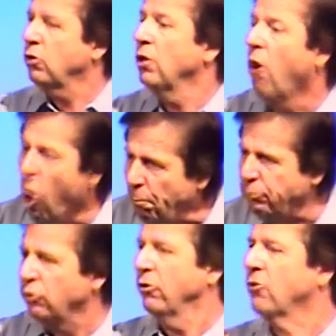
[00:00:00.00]
can hope,
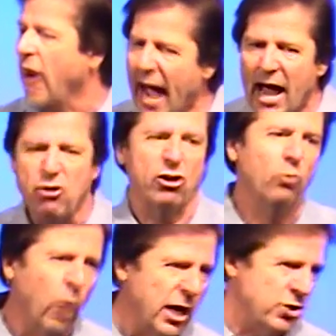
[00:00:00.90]
you can cry, you can
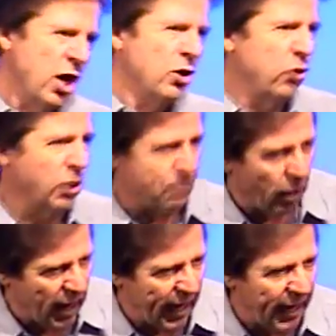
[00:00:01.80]
wish, you can
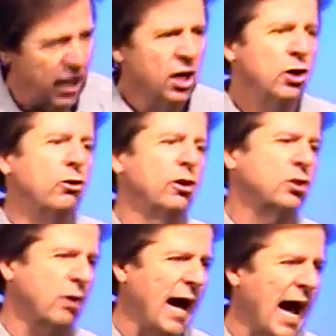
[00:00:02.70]
pray, you can
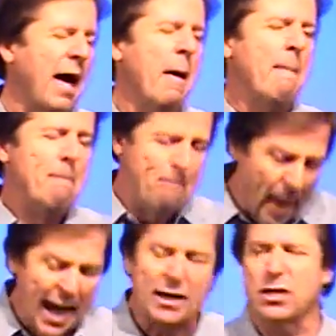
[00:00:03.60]
try. Bad